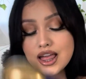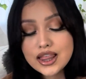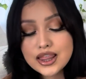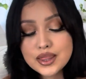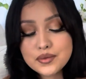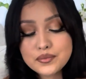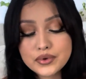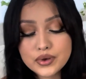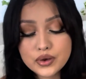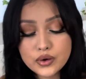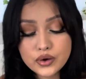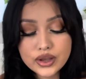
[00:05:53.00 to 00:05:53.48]
Let
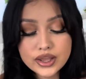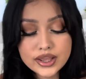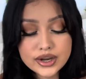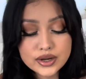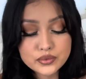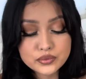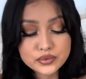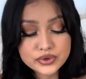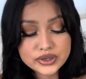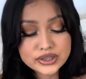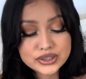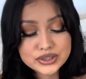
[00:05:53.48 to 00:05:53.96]
me go ahead and
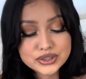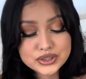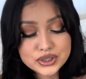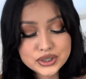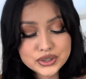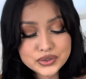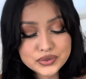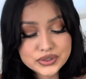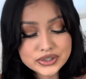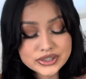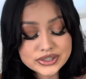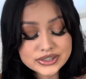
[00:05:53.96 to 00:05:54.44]
read it to
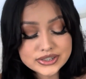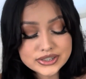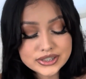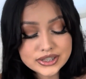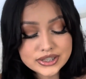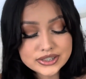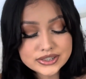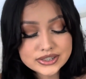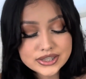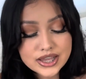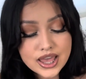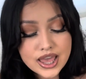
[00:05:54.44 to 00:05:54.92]
you. It
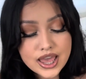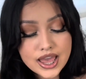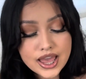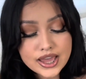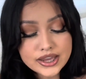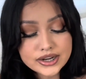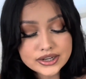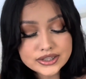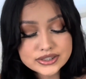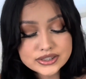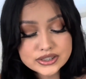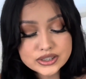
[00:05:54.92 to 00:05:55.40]
says an
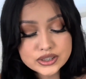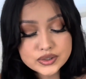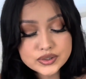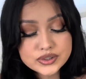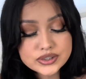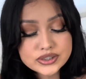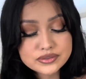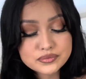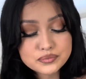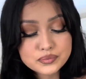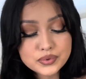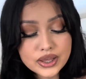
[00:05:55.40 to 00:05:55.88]

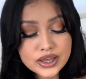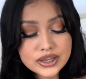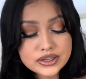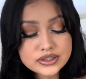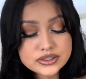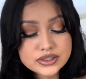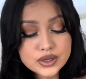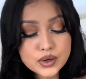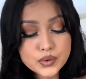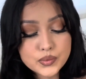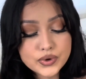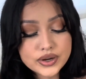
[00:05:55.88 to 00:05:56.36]
exclusive
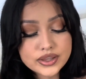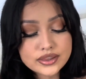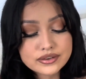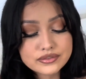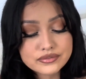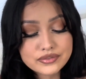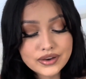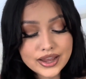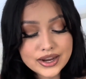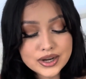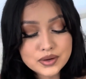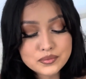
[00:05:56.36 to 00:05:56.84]
blend with
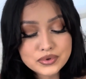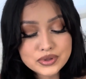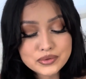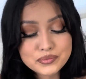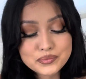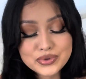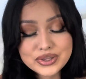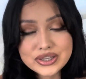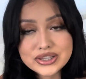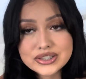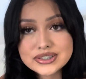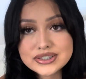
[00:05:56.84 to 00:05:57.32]
vitamin
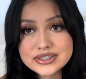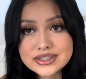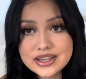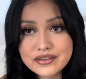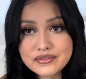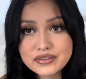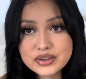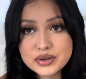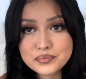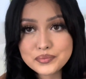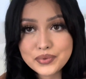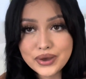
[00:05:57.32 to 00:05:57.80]

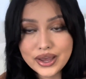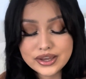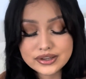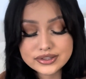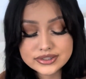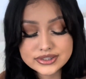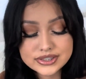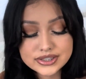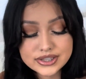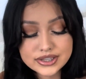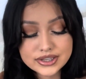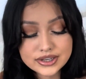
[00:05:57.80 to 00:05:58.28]
B7
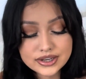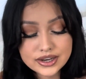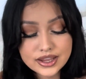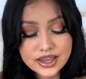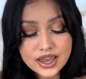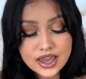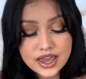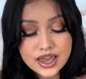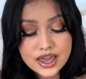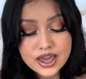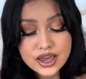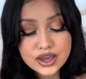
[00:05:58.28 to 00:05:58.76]
biotin,
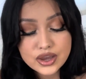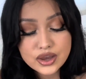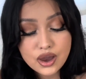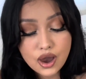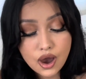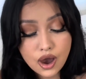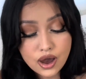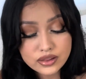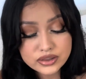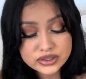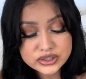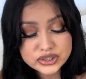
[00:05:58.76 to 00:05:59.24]

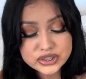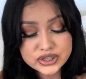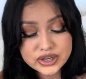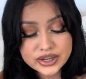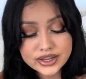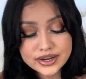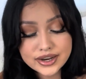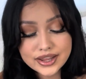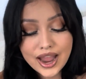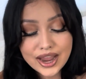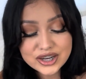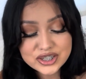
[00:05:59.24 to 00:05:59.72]

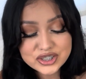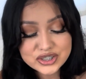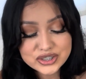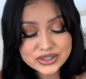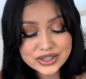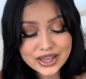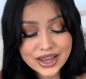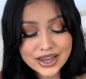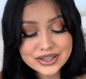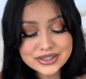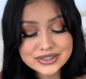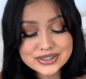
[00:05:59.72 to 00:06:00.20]
collagen,
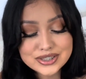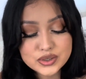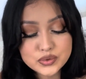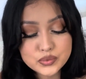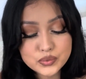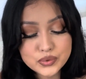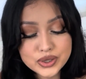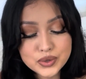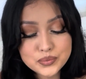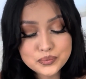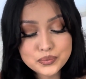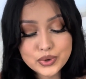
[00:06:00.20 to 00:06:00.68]
hydrolyzed
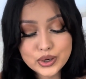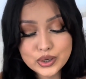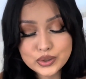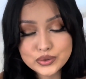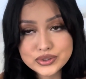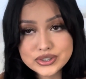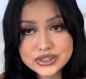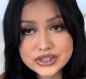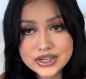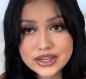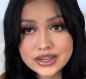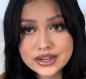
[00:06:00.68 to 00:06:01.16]
wheat
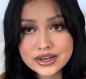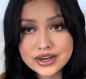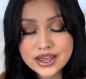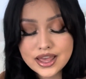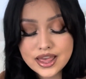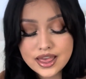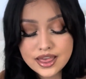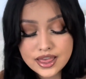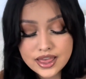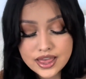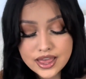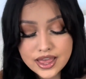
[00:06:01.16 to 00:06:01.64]
protein
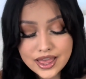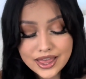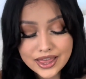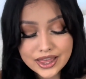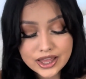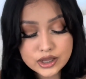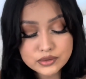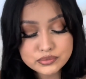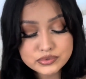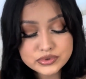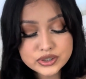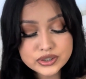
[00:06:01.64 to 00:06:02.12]

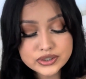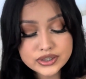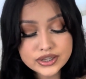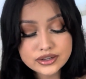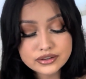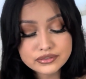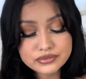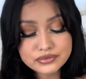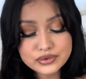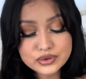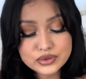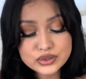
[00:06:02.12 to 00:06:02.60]
helps to
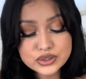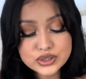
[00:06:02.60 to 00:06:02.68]
infuse